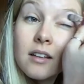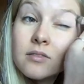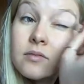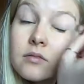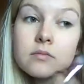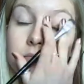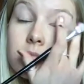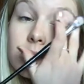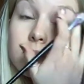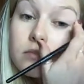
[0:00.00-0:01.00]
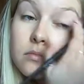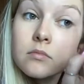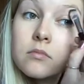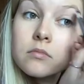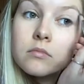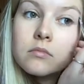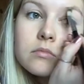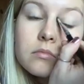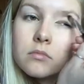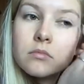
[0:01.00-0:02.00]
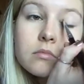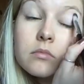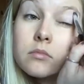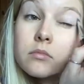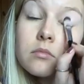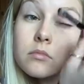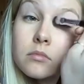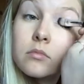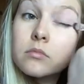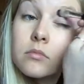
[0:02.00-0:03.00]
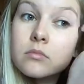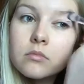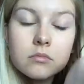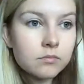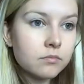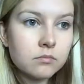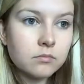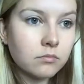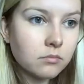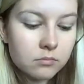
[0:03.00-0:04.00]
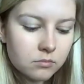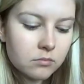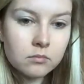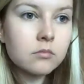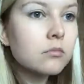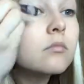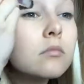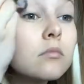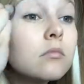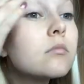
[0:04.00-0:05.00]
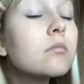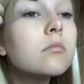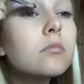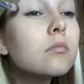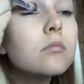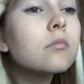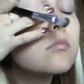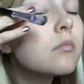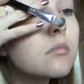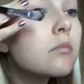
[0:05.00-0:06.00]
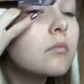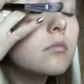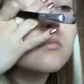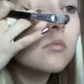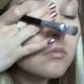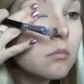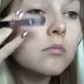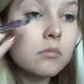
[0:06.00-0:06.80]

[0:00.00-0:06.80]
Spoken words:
Nothing is said.